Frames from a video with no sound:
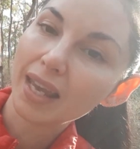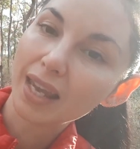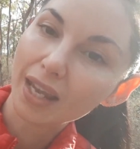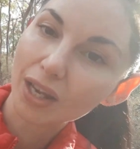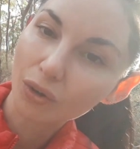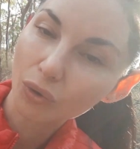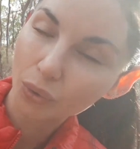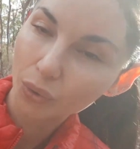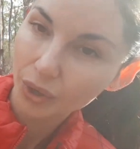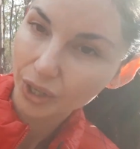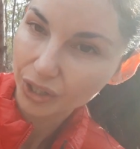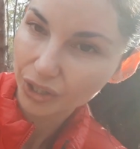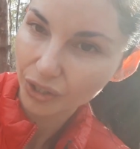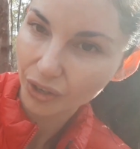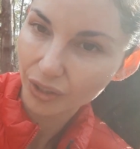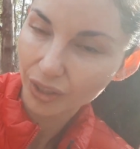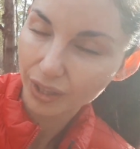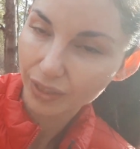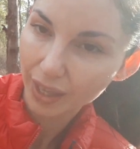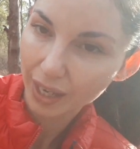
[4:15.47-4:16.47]
in order
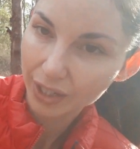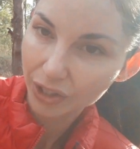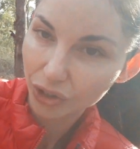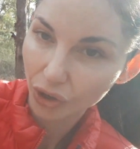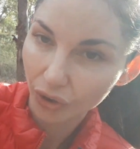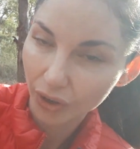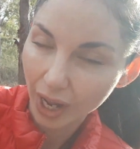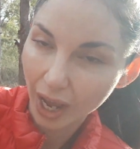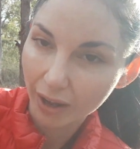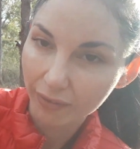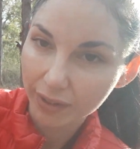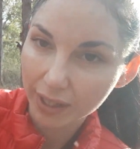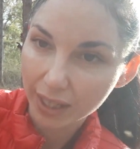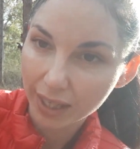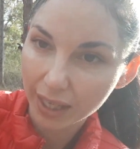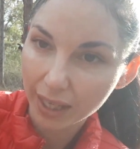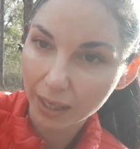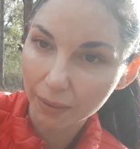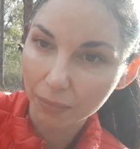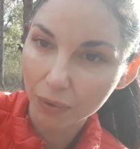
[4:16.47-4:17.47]
so that they don't have to
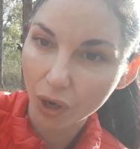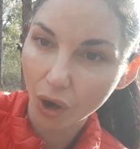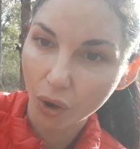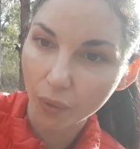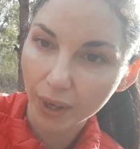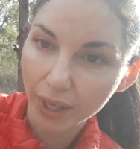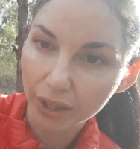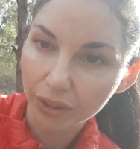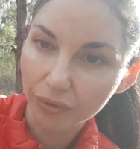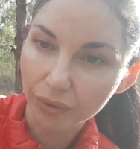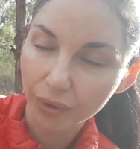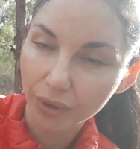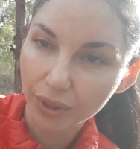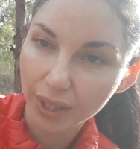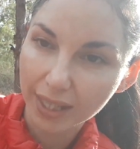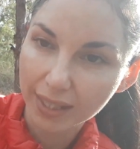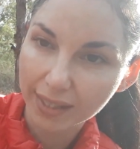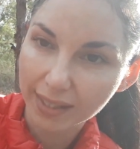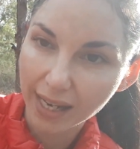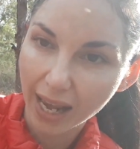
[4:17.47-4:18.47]
keep going through
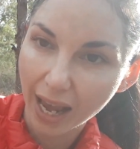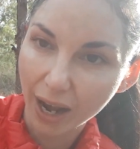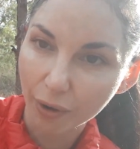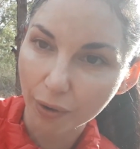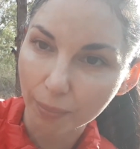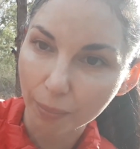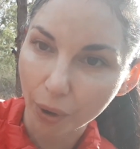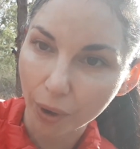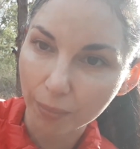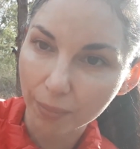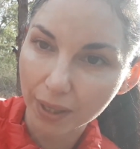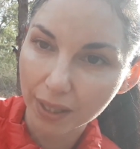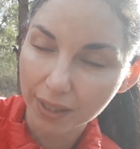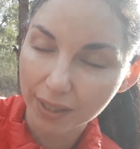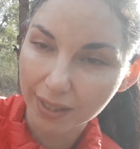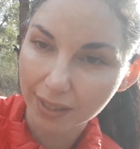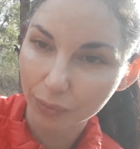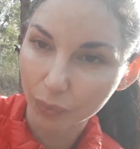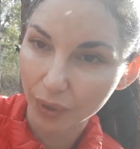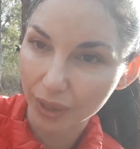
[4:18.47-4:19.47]
these tower
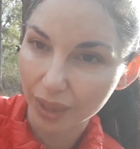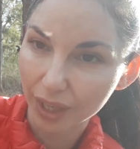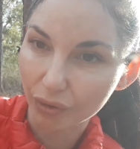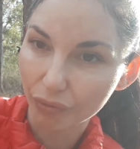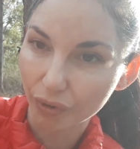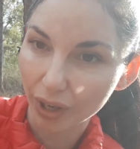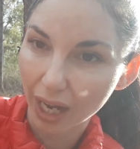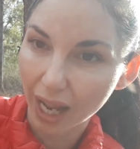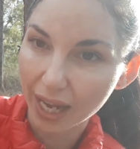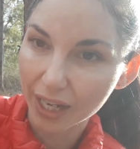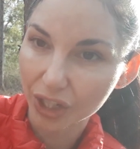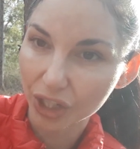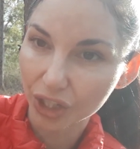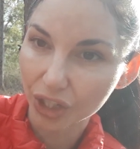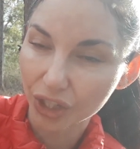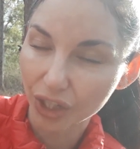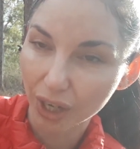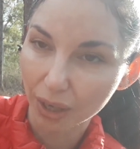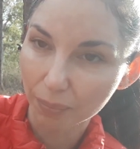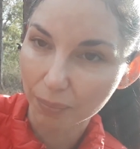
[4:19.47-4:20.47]
moments within
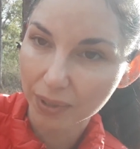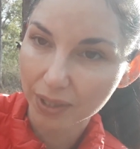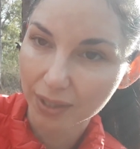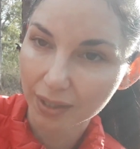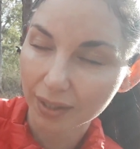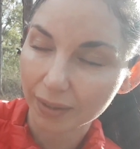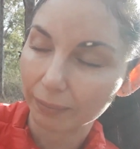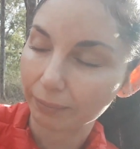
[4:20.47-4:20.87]
relationships.